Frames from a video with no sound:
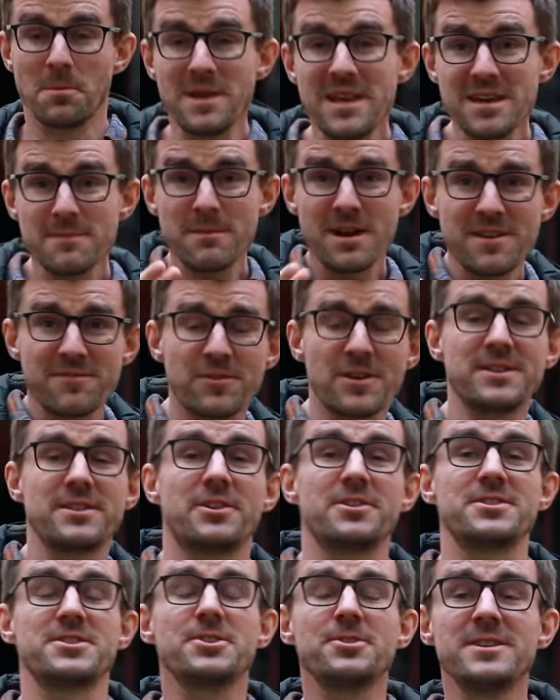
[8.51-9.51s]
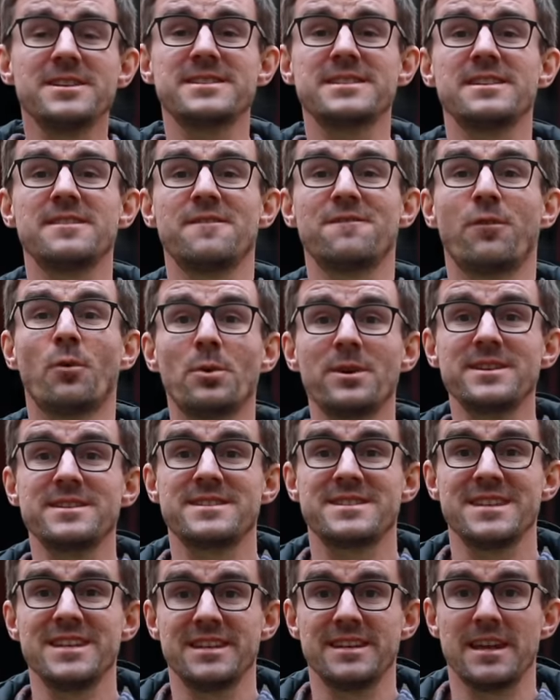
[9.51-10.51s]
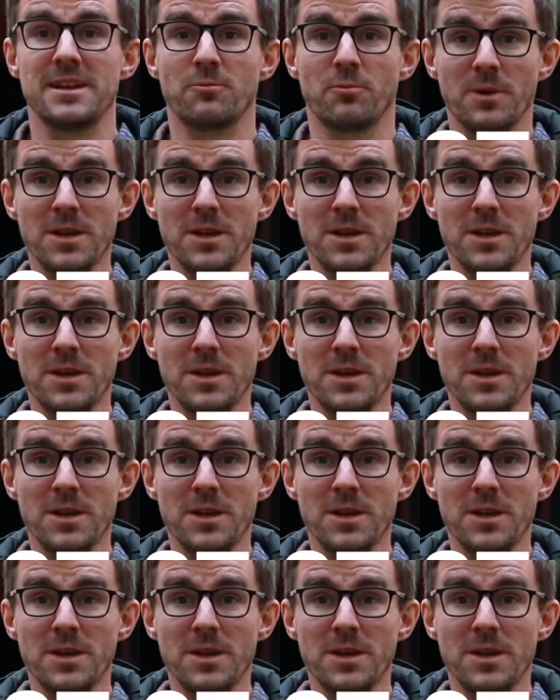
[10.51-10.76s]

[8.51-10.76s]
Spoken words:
me and my friend are tourists in a foreign city, and